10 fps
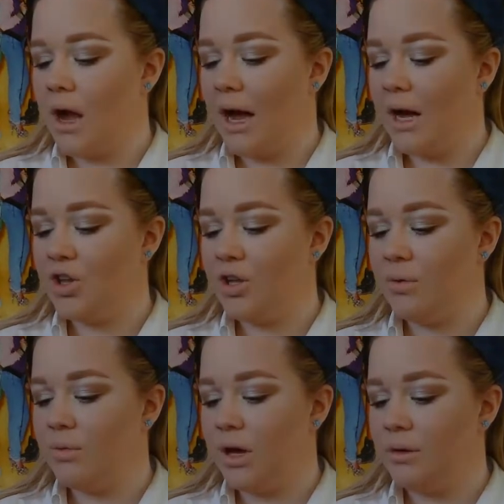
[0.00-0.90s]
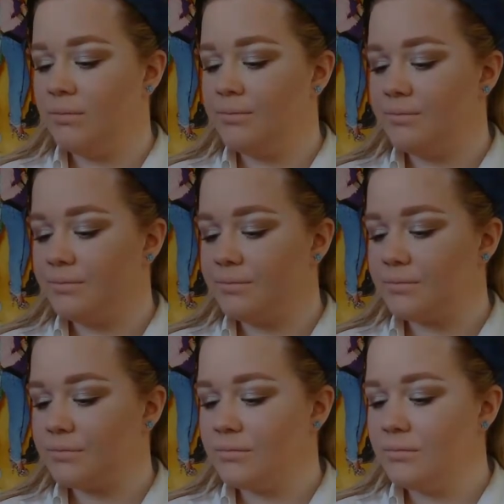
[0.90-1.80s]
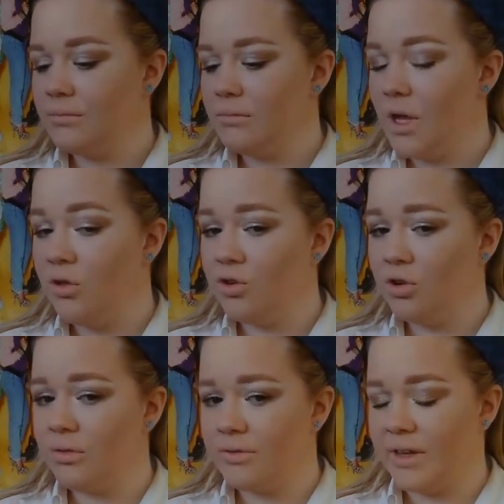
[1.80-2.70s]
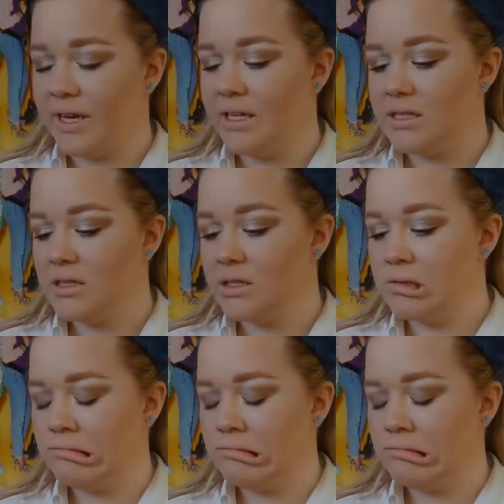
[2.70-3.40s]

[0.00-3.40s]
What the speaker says: I actually don't know the colour of this,